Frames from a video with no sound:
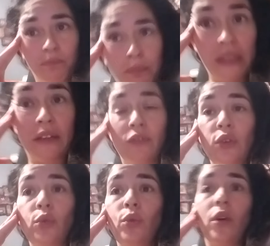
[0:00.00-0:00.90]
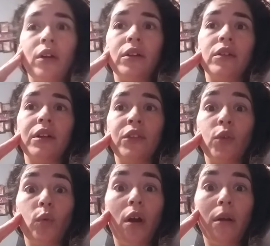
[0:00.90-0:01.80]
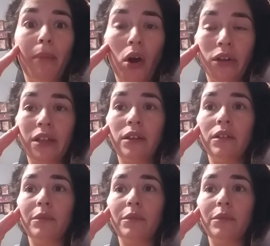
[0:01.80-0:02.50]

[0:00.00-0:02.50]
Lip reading: believe you are in the wrong body